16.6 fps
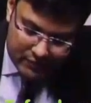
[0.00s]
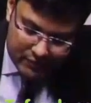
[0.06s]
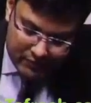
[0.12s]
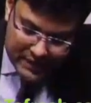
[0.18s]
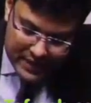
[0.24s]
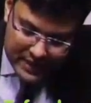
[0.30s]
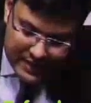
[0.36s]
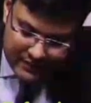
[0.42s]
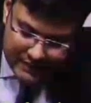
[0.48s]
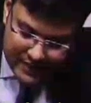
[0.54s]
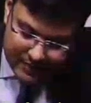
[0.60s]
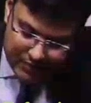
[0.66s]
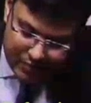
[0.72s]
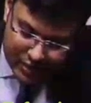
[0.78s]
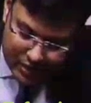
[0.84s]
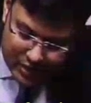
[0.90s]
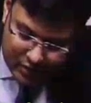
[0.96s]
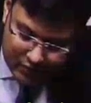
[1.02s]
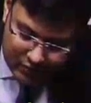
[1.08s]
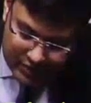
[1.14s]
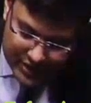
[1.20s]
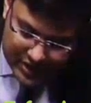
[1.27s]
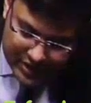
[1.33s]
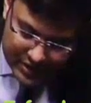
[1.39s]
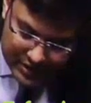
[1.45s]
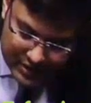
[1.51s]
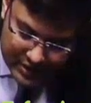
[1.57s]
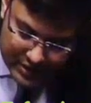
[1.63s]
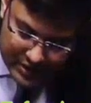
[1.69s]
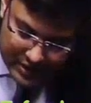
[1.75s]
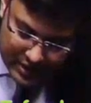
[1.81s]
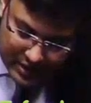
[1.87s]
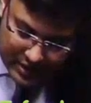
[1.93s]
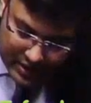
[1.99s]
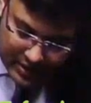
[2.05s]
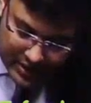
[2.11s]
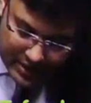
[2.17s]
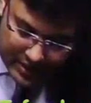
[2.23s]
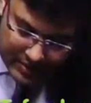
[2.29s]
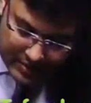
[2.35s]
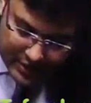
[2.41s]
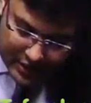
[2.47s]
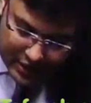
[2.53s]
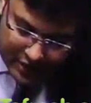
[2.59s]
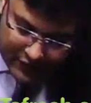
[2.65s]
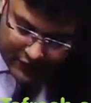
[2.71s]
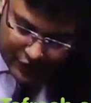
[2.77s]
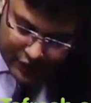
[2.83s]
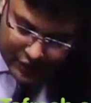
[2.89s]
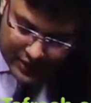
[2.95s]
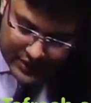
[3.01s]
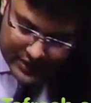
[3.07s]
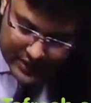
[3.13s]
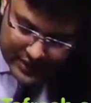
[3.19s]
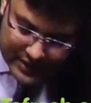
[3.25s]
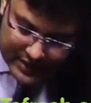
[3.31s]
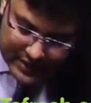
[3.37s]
very important question. Treatment of choice is